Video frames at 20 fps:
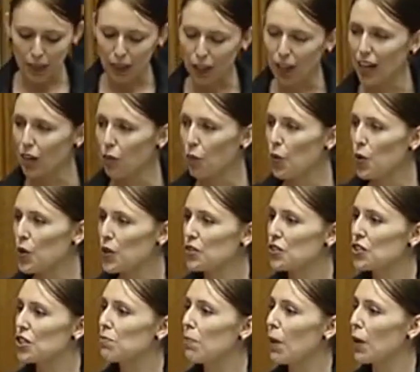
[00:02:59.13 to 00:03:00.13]
the age of
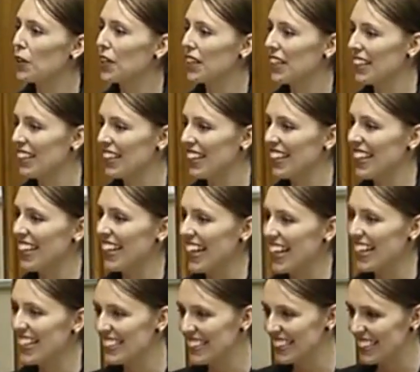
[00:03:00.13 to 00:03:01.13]
28, Ardern
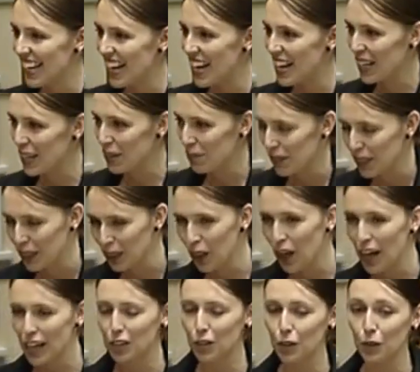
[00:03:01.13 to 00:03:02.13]
became the youngest member of Parliament